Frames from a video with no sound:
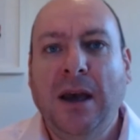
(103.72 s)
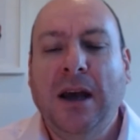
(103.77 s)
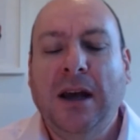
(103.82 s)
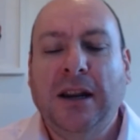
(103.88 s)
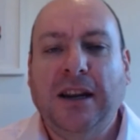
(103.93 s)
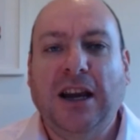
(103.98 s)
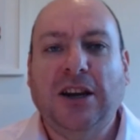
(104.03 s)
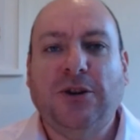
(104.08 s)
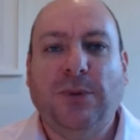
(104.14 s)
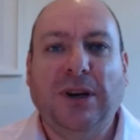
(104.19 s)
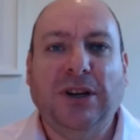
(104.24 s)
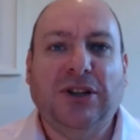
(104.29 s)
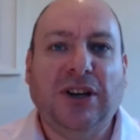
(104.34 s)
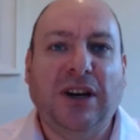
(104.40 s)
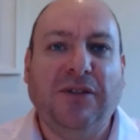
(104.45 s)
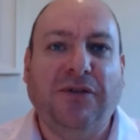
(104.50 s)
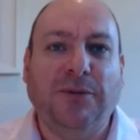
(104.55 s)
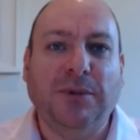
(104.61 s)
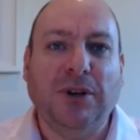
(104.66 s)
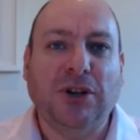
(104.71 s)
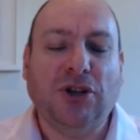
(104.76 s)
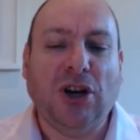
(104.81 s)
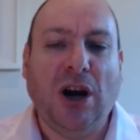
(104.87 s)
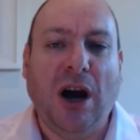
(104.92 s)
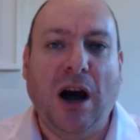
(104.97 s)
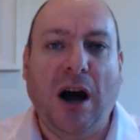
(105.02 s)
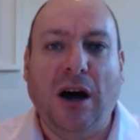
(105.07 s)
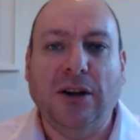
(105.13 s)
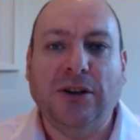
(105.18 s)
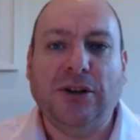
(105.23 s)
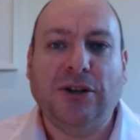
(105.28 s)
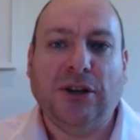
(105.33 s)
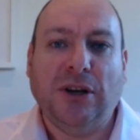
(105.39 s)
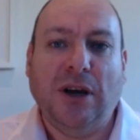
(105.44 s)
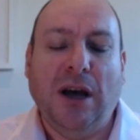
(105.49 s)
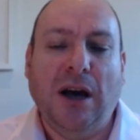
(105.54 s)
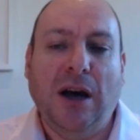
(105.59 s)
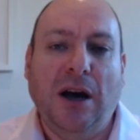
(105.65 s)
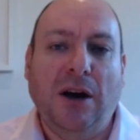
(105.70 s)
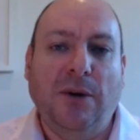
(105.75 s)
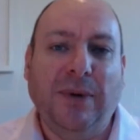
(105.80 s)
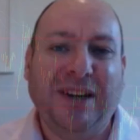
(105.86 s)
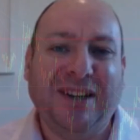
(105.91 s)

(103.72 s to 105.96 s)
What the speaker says: Now, as we can see from the charts, we can